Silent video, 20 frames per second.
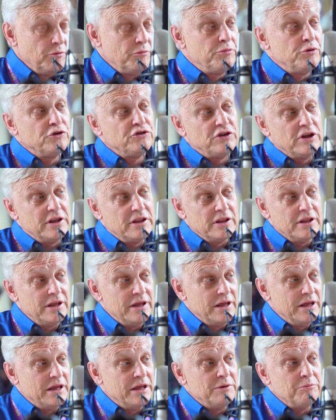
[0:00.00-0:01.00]

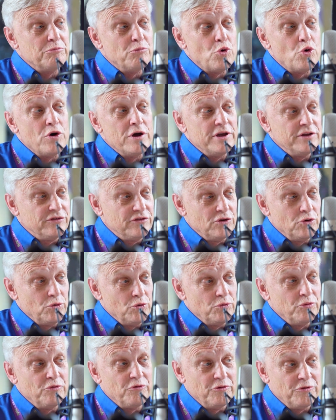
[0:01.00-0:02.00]
particularly in boys
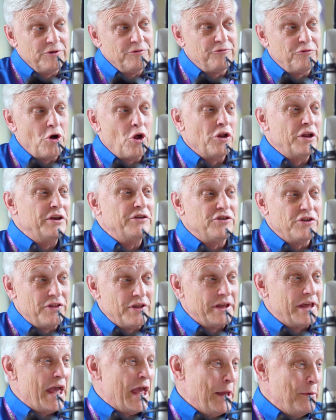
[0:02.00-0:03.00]
who fall into
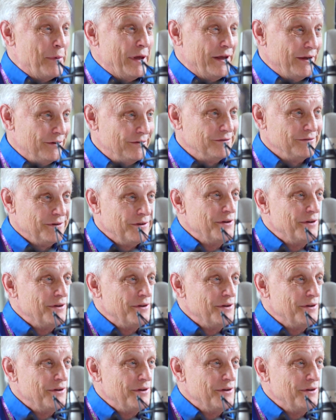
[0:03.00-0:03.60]
the gaming